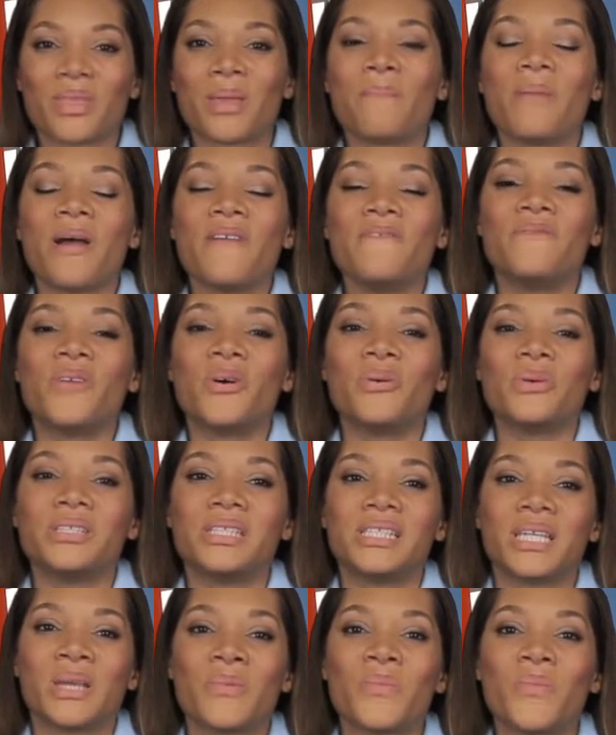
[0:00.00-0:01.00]
by
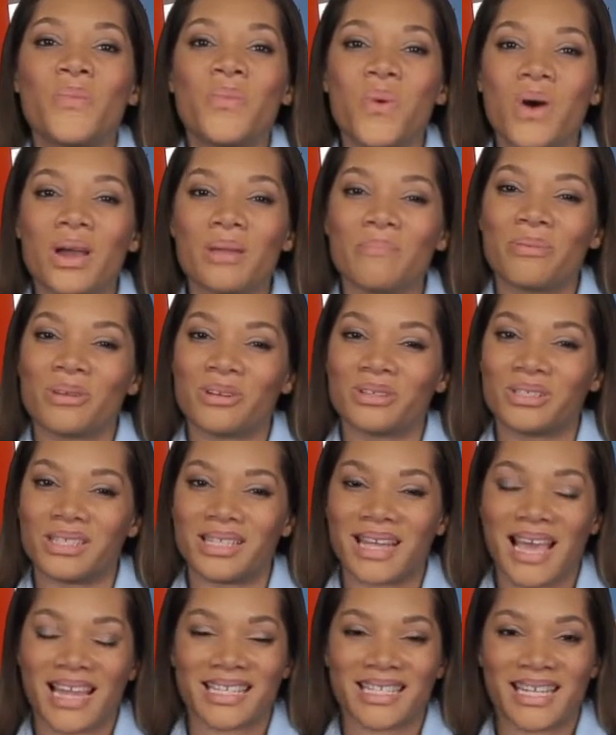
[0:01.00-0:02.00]
focusing one
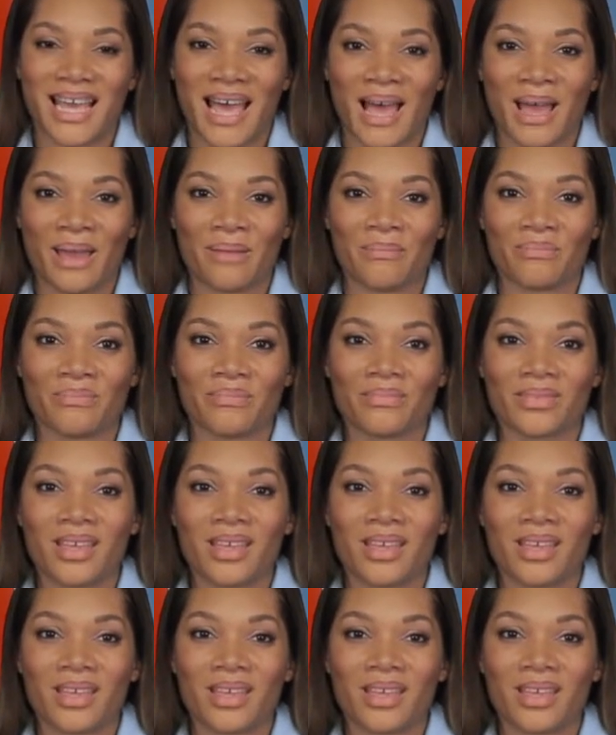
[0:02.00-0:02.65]
person at a time.